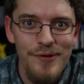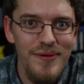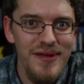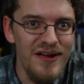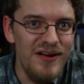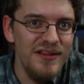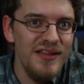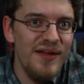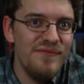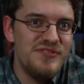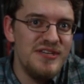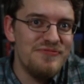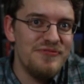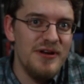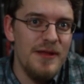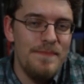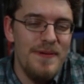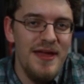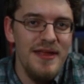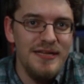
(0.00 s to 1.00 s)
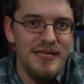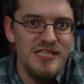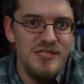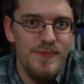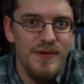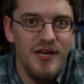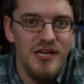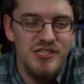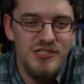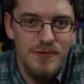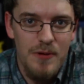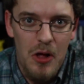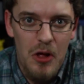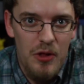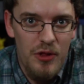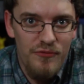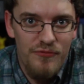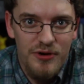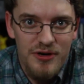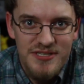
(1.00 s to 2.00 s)
We all have different opinions because
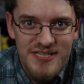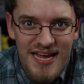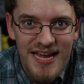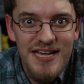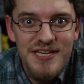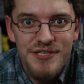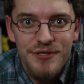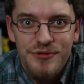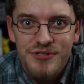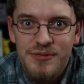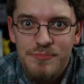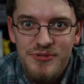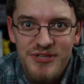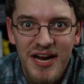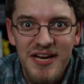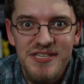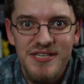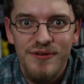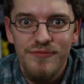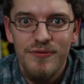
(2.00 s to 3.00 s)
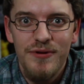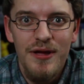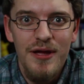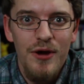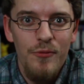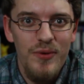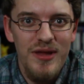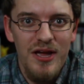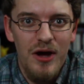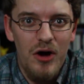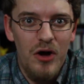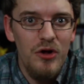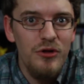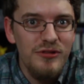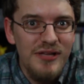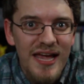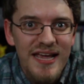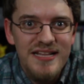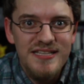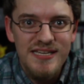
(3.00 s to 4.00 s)
all of our tastes are subjective. We
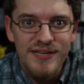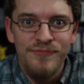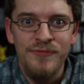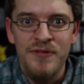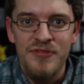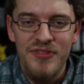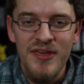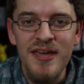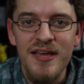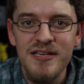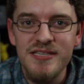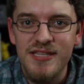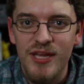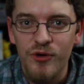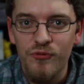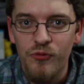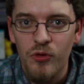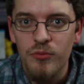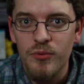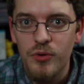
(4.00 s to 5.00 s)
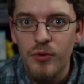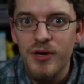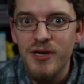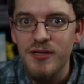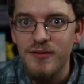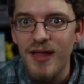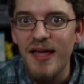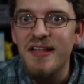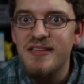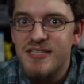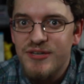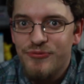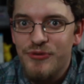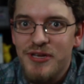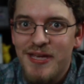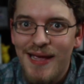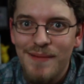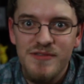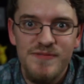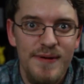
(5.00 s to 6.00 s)
all like different things, therefore we're going to like
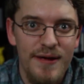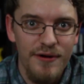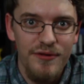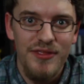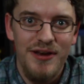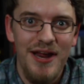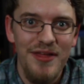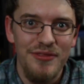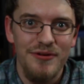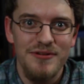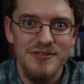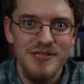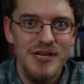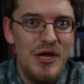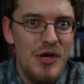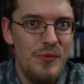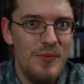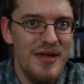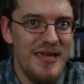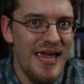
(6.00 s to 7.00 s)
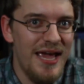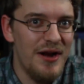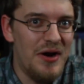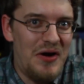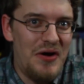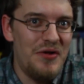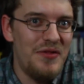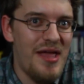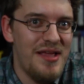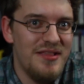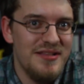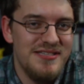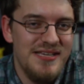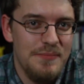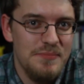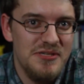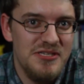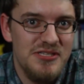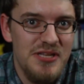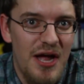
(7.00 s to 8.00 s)
different games better than others. We can't all like the
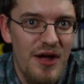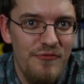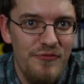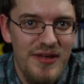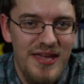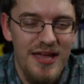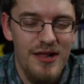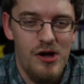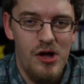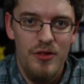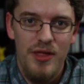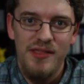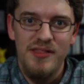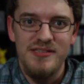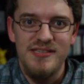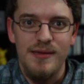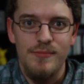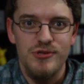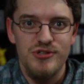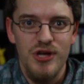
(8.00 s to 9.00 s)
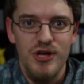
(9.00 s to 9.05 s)
same stuff, we can't all like the same